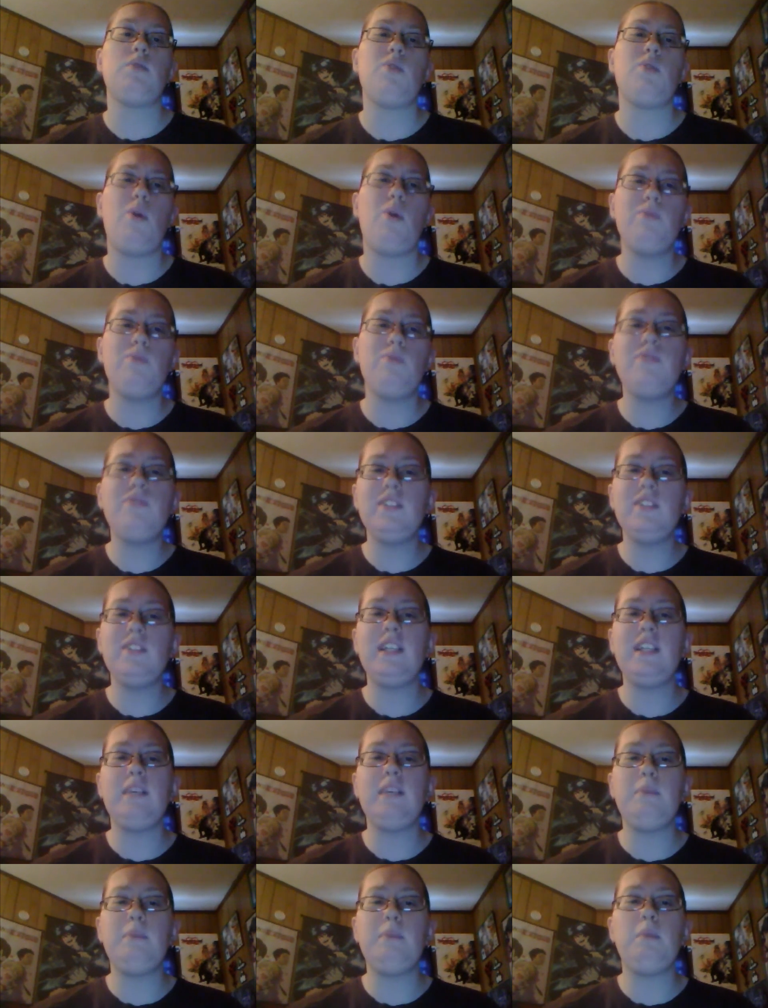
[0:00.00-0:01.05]

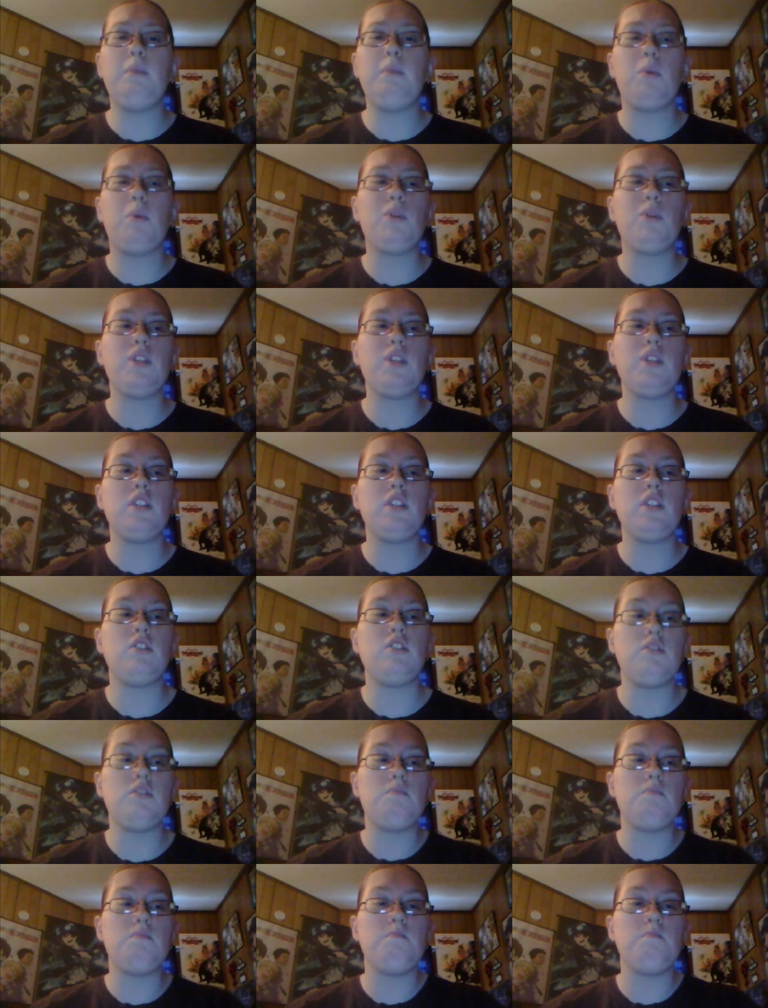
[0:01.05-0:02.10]
hopefully a bit more than
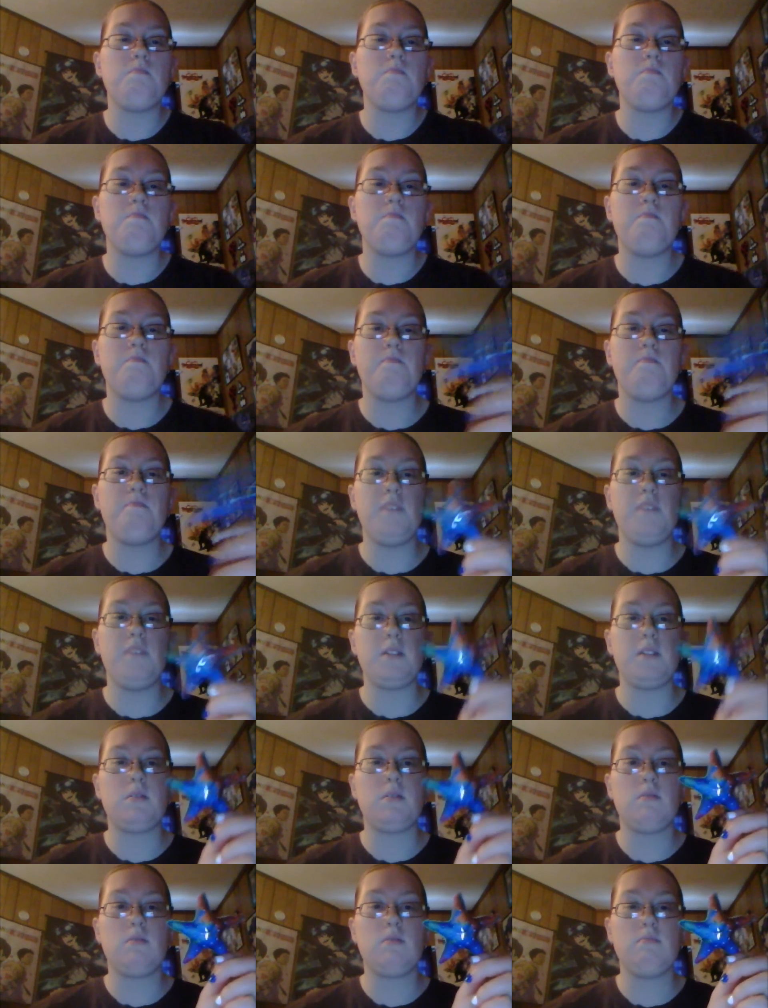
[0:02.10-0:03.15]

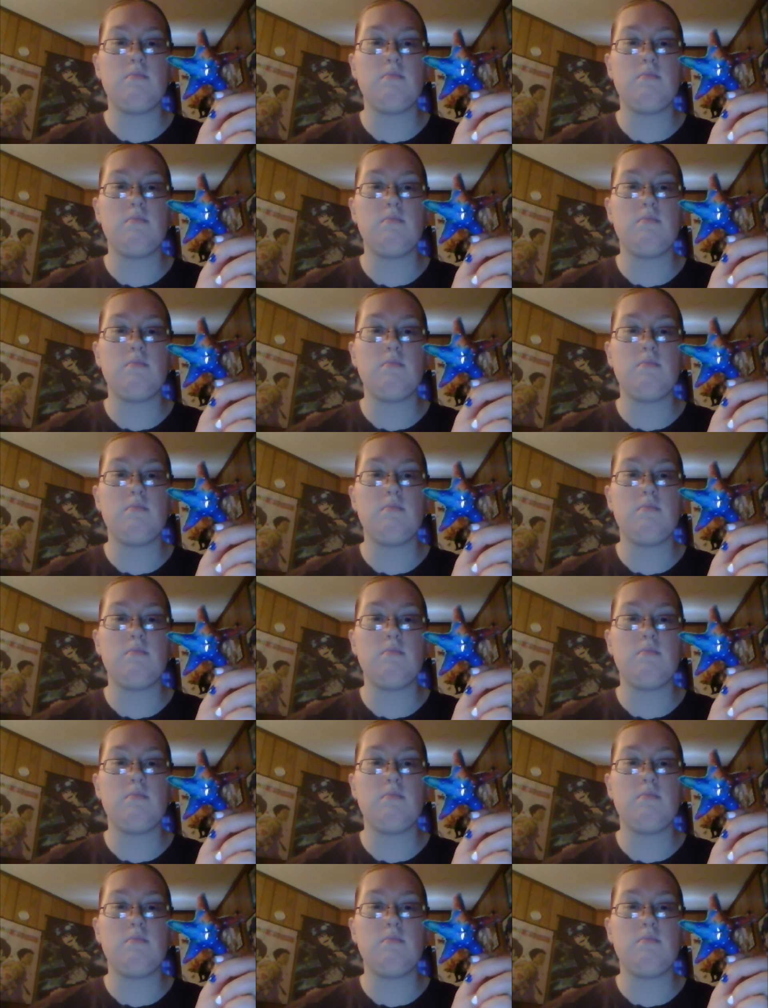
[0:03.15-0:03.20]
this.